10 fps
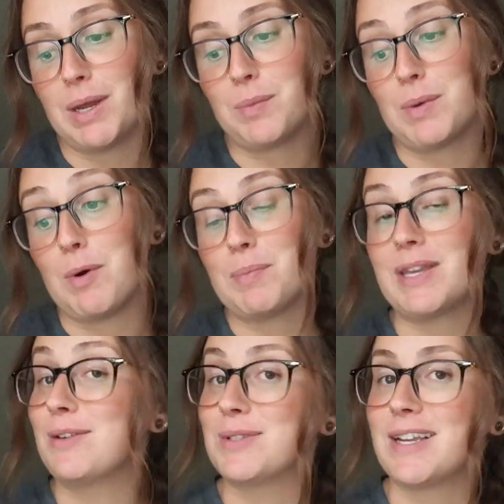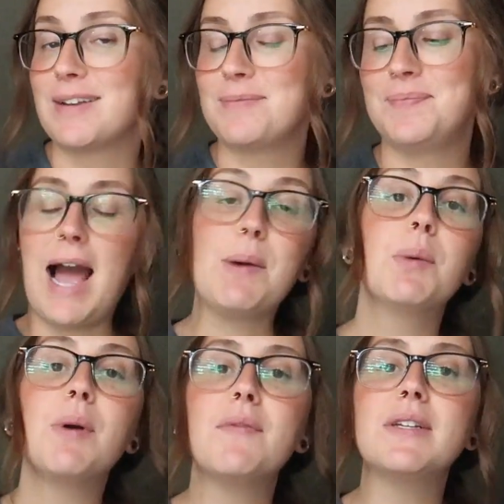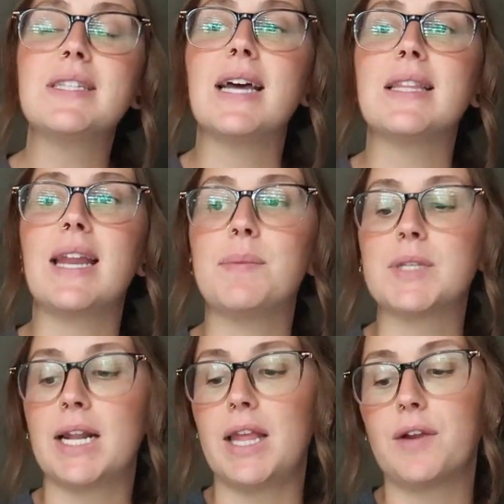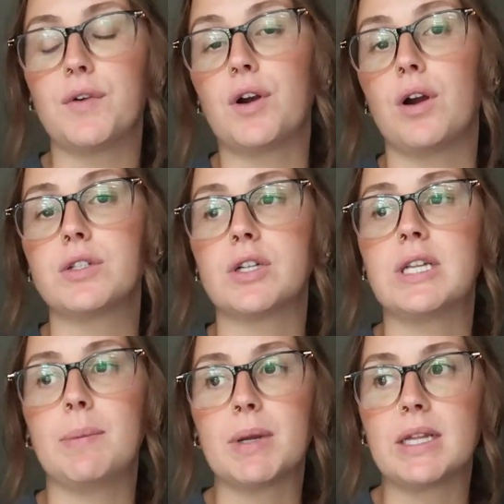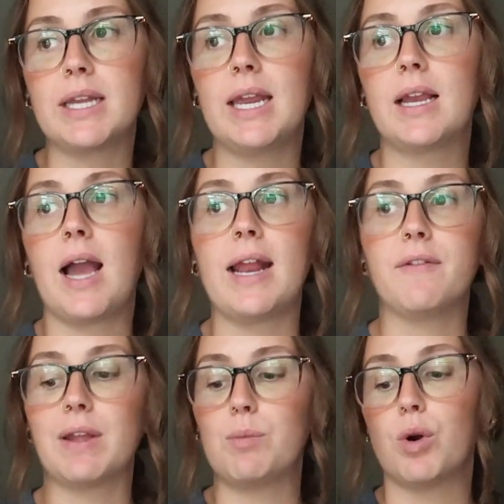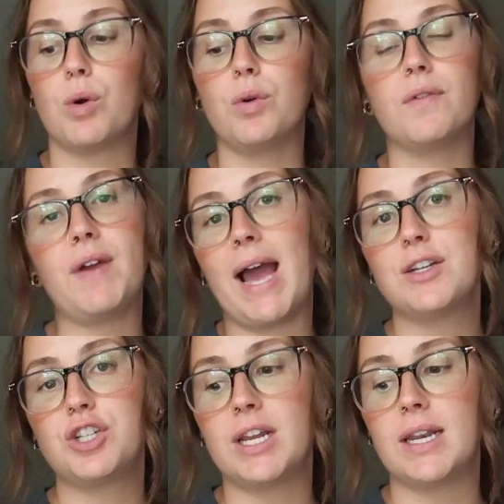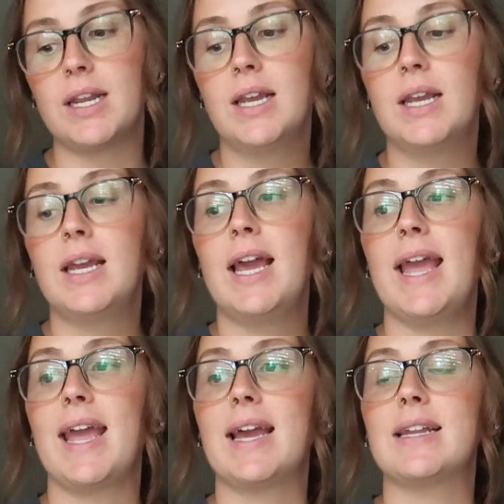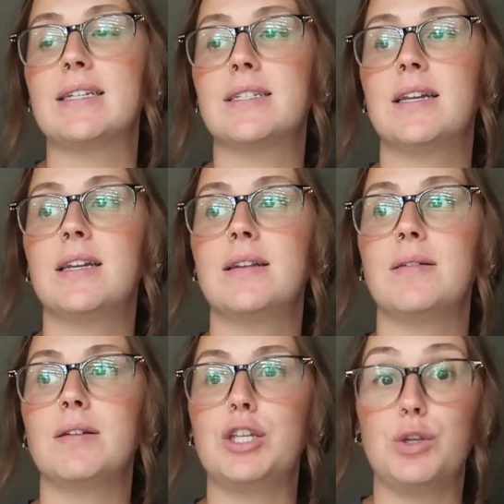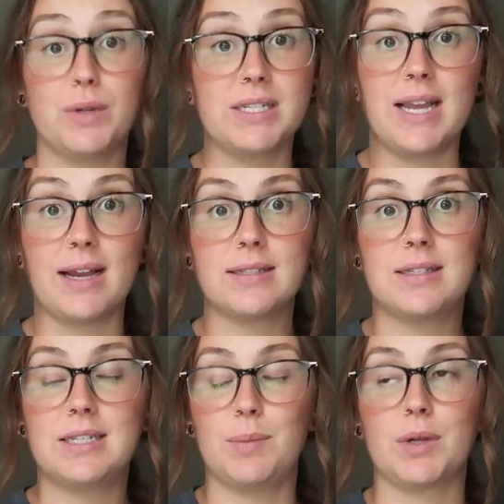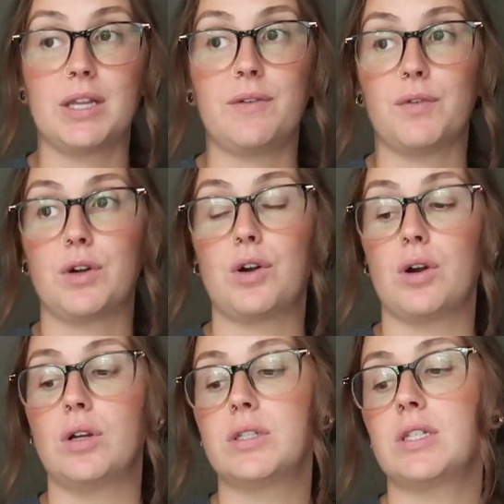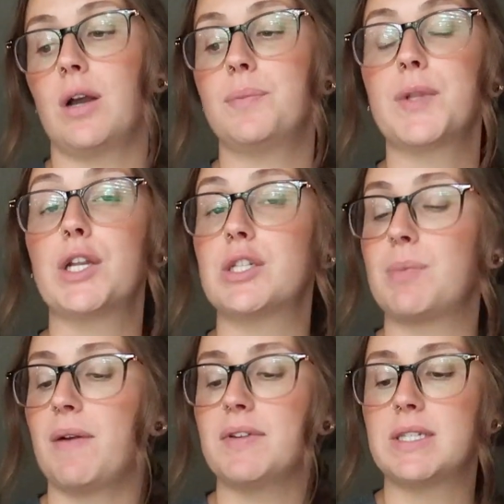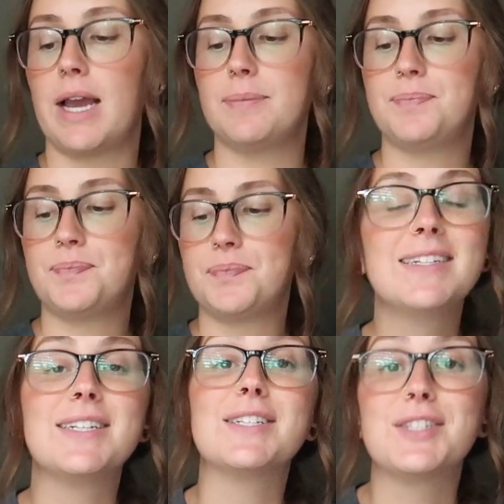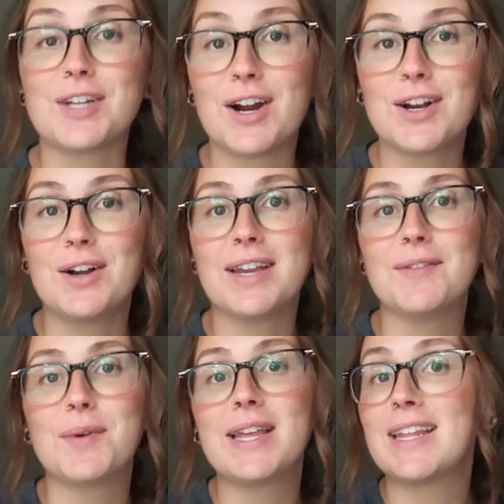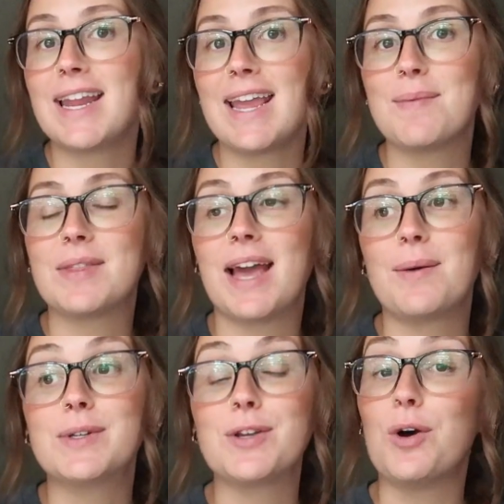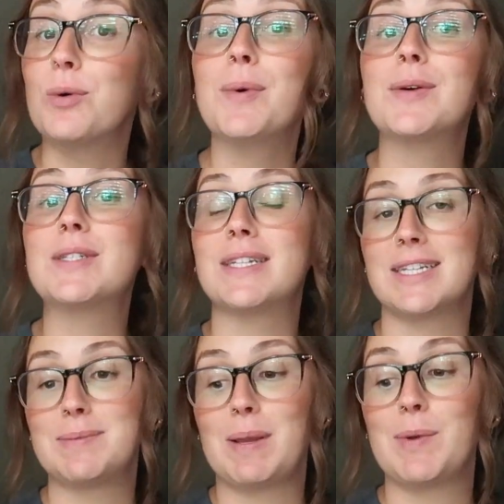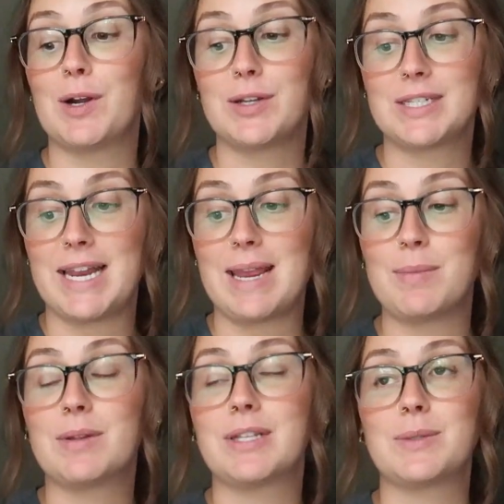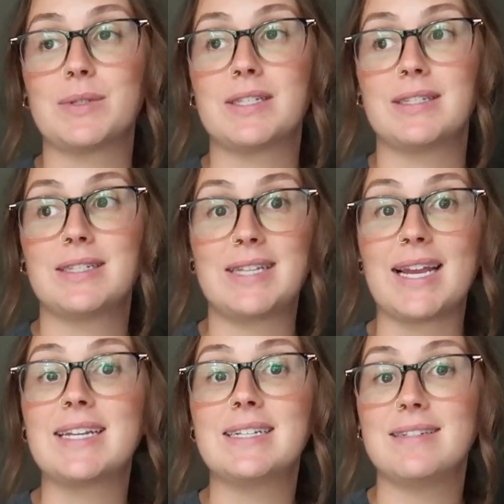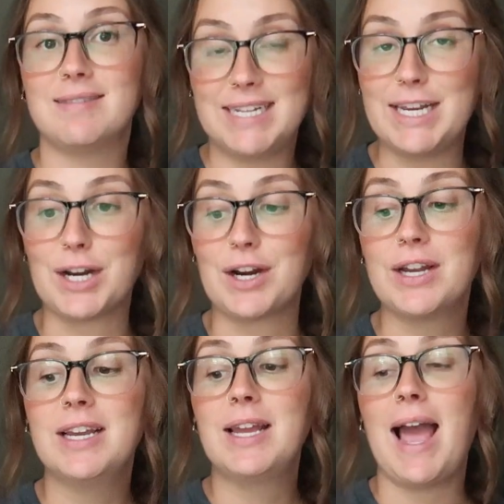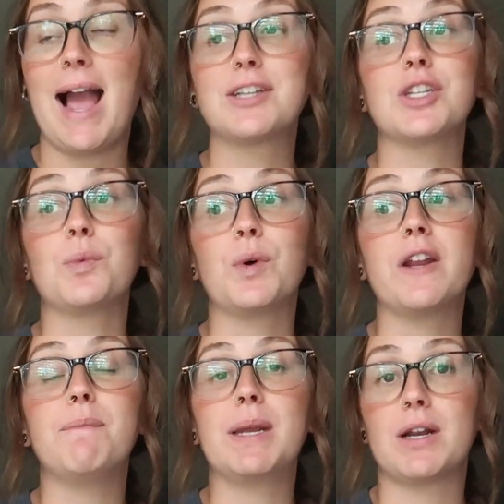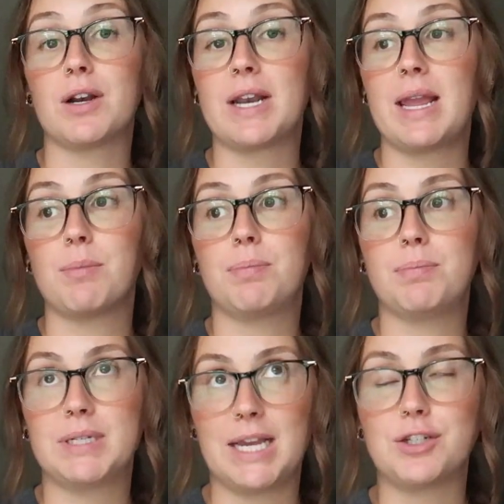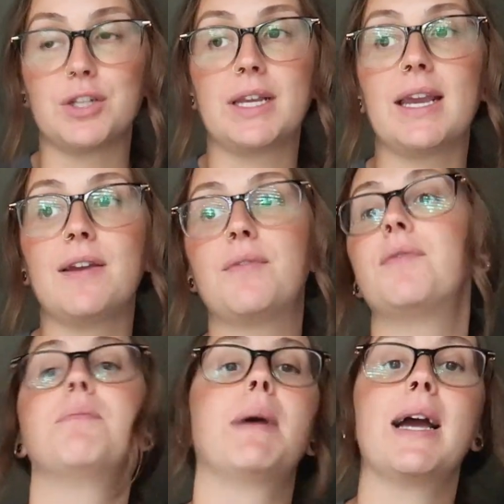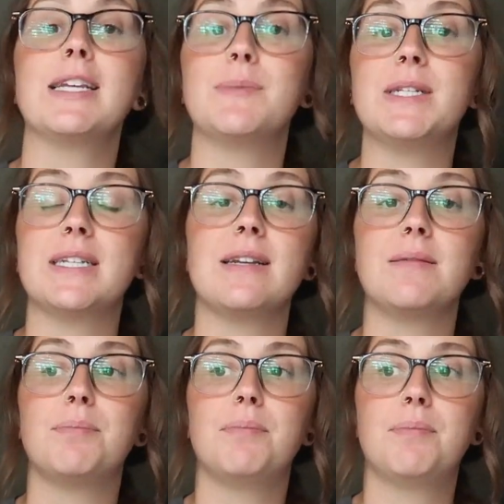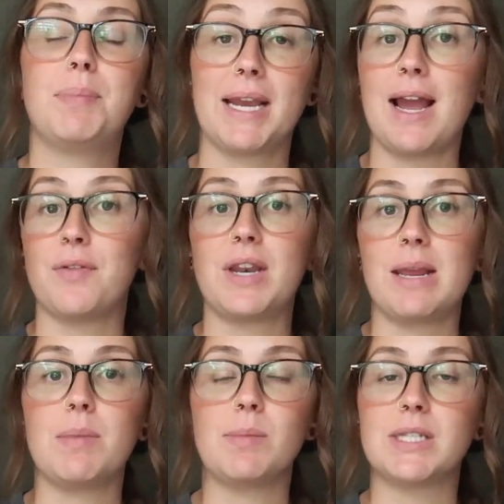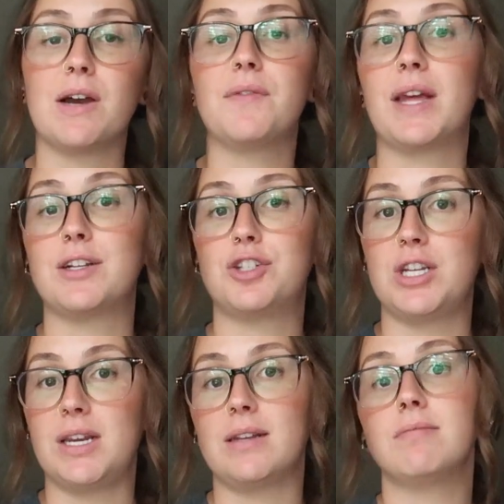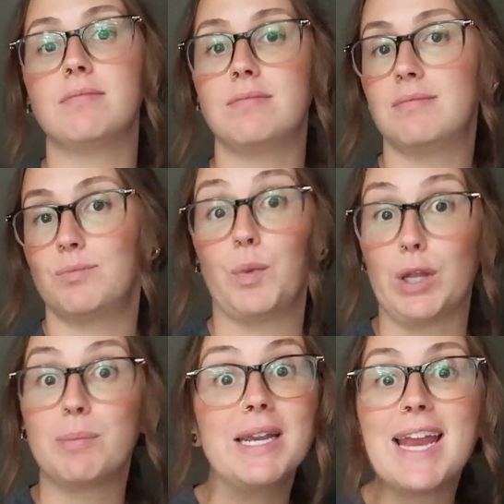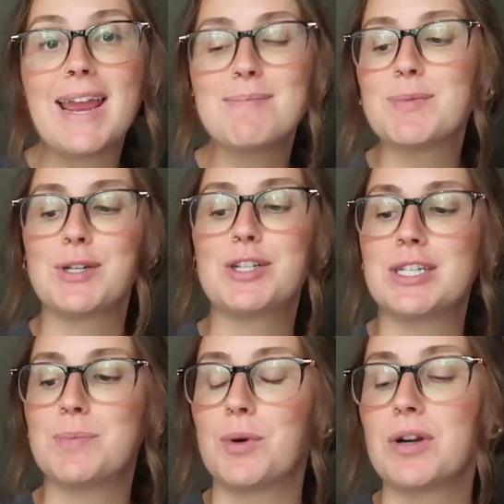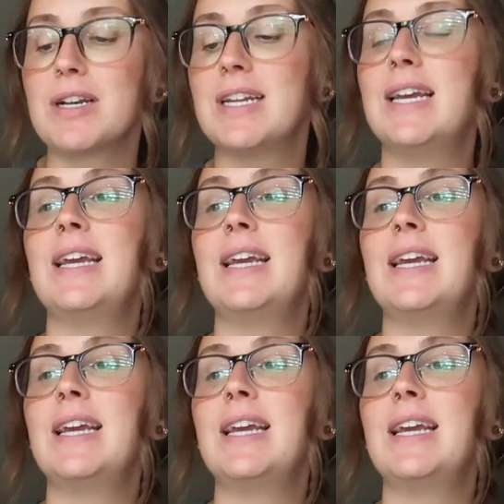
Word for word: but we won't be using. I will preface that the names that I like for girls are typically kind of like more old fashioned and unisex typically for girls. So I'll just preface that. To start, I'll give away the name that was almost this baby girl's name. This was second tier, actually would have been her name potentially if my husband didn't pick out the name himself that she will be named when she's born,